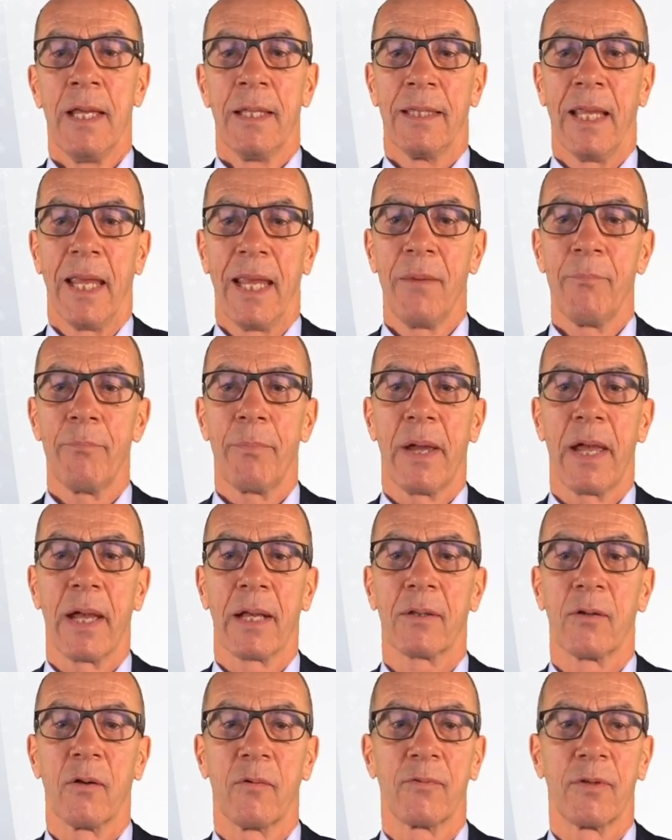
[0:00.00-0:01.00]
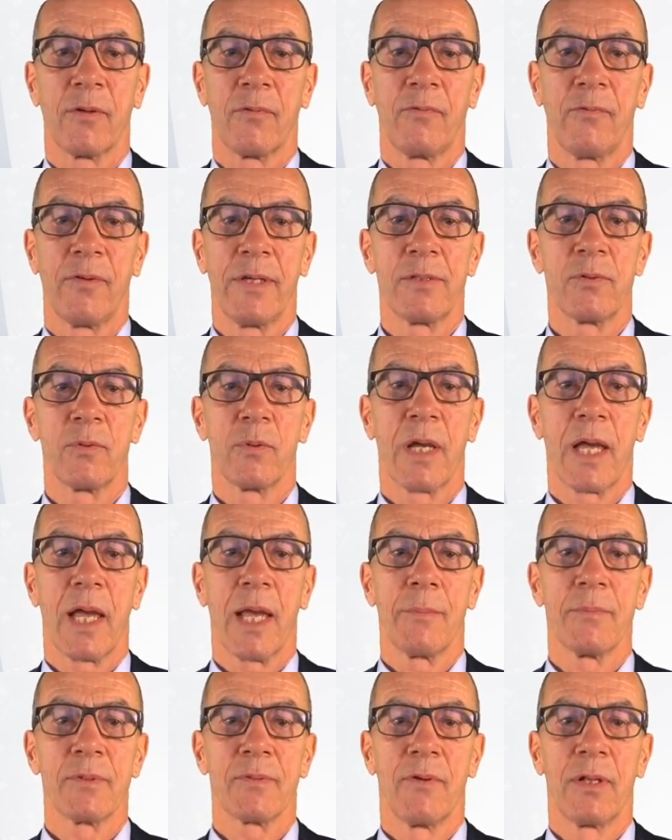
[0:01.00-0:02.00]
the impact of the FISU
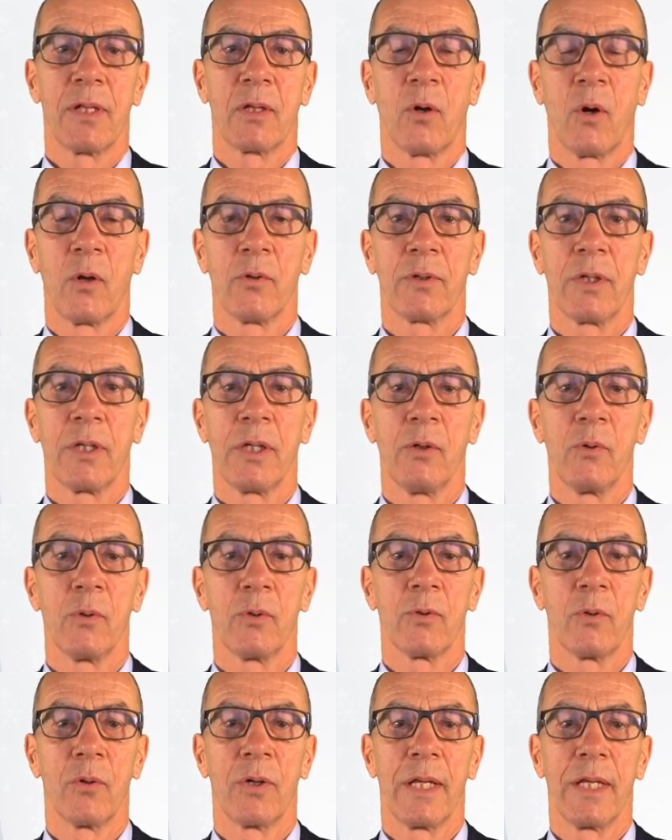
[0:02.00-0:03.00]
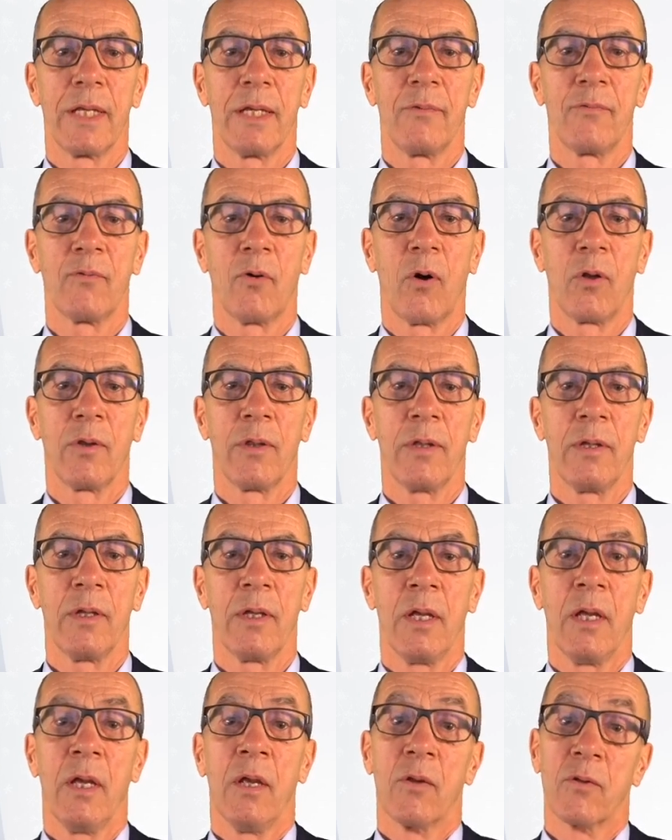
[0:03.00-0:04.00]
Games will continue to live on
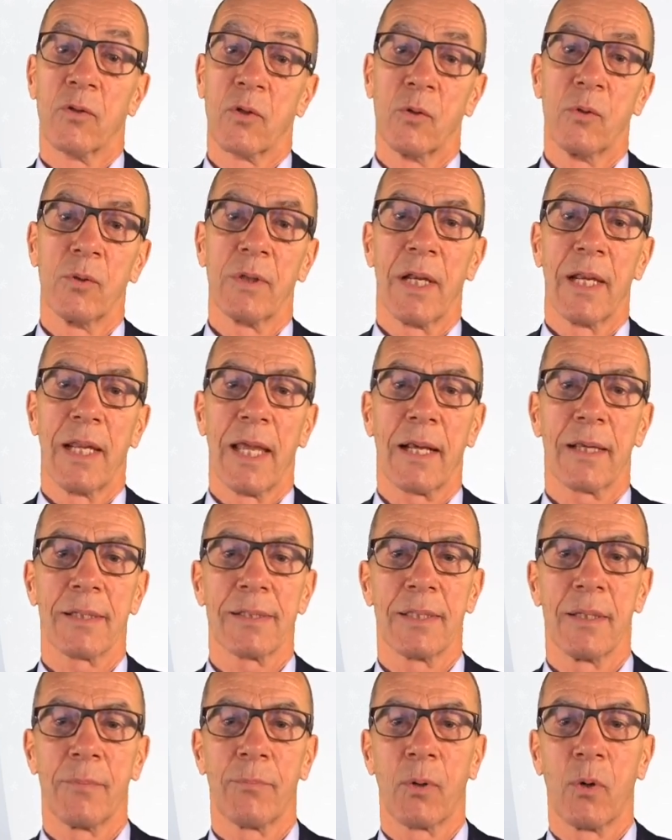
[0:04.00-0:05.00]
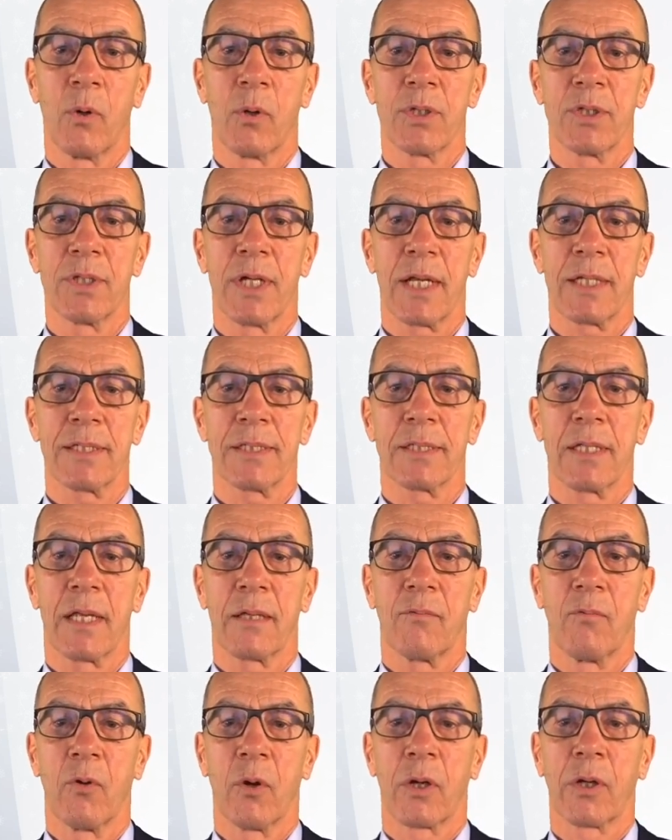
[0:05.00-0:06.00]
through the legacy projects
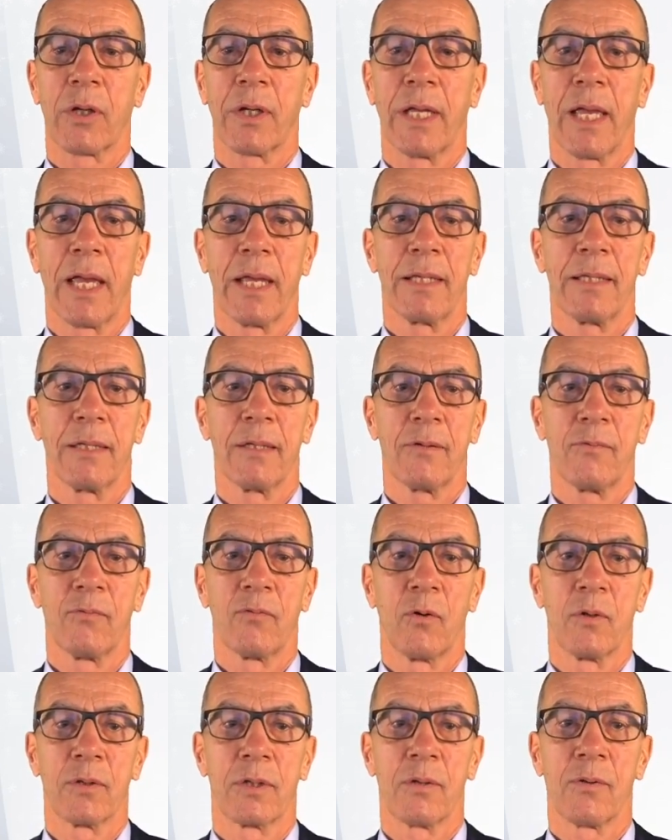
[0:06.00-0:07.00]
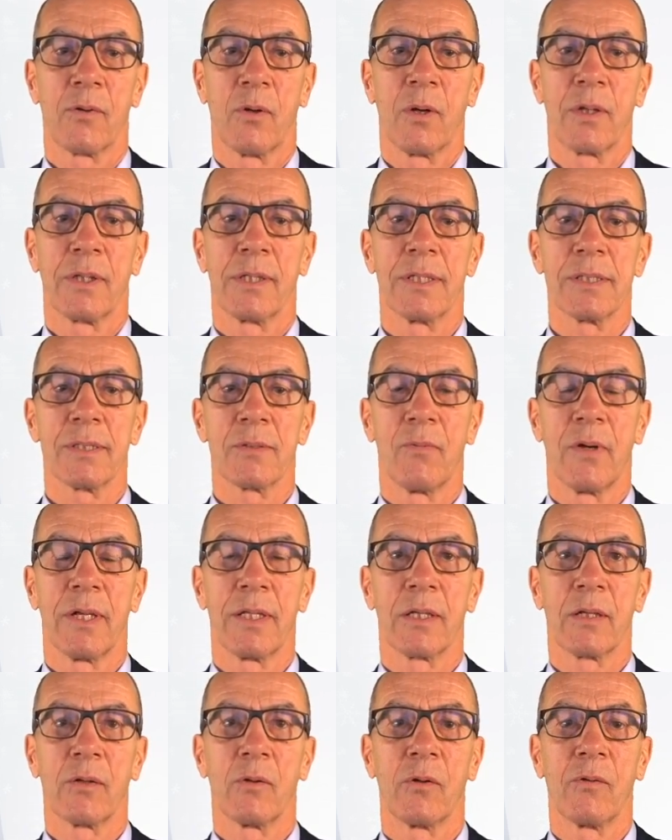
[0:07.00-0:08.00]
that were created for the thirtieth
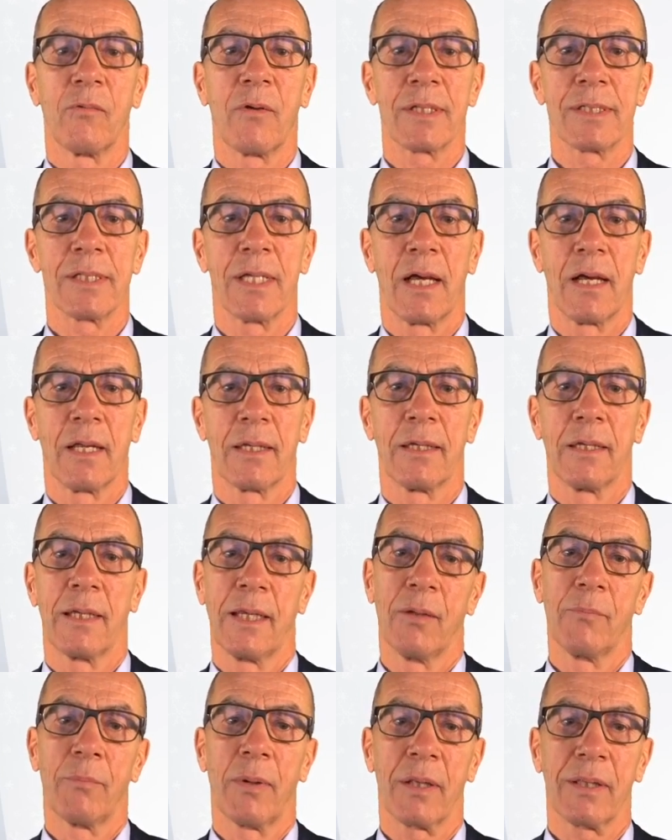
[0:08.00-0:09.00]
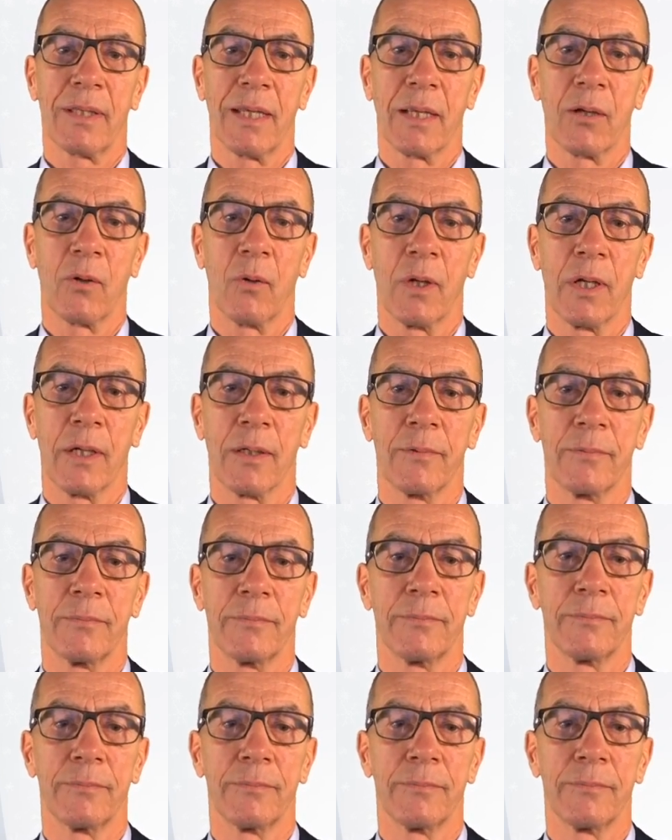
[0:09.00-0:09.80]
Winter Universiade in particular.